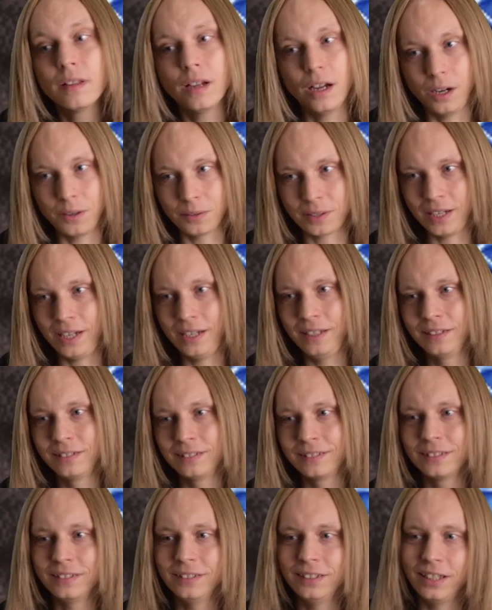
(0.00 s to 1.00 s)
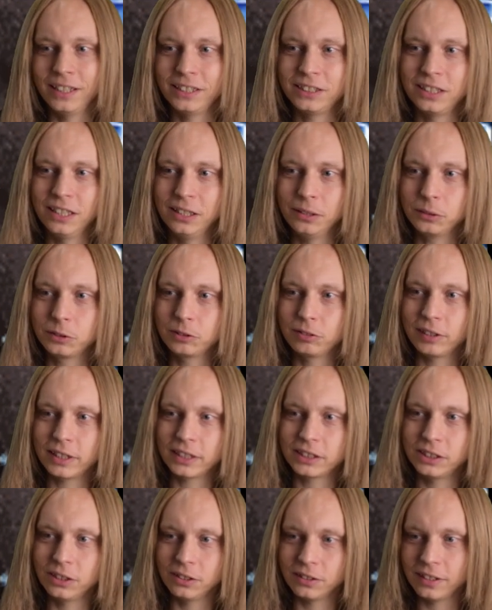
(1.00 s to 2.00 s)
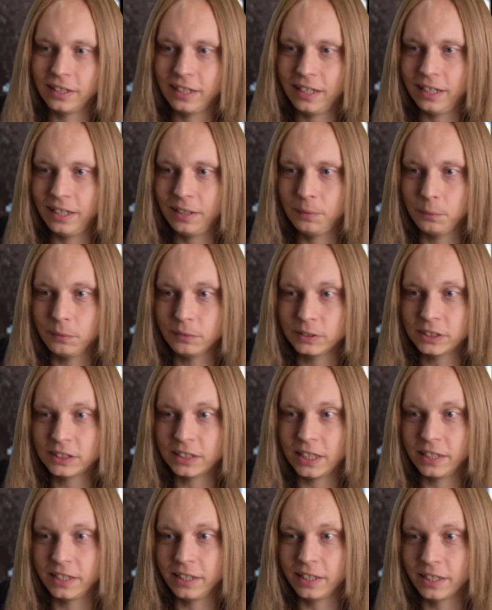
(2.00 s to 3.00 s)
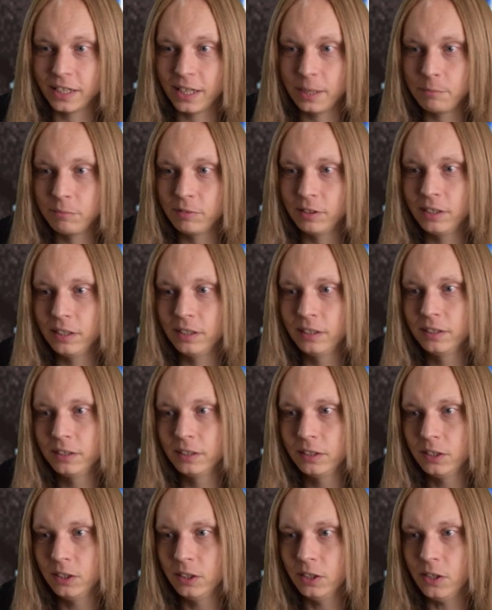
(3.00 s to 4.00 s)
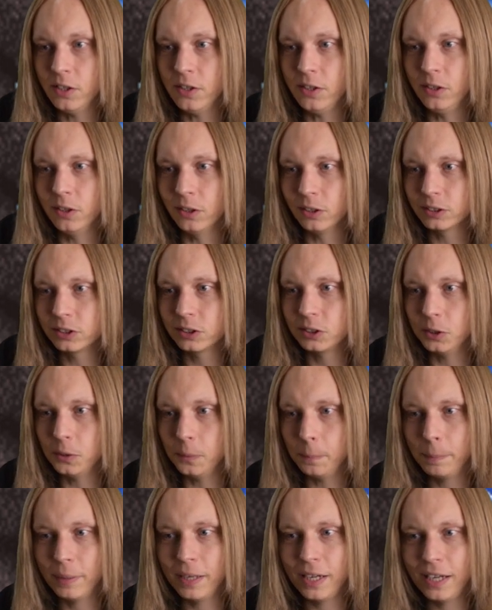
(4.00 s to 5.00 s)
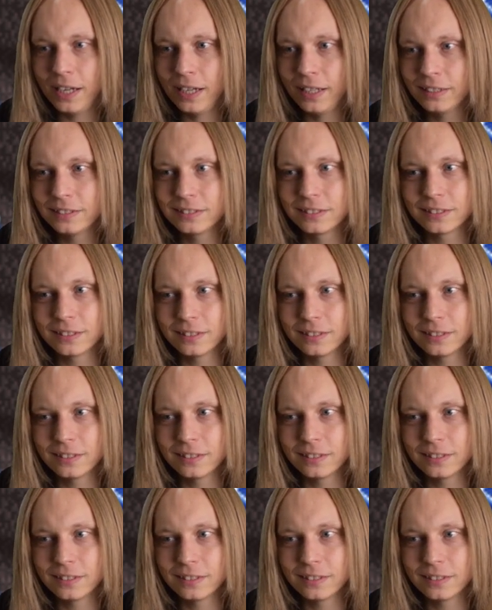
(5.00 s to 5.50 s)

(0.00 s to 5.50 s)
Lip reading: Okay, nice little trick shot there with a shaky camera. Not too bad.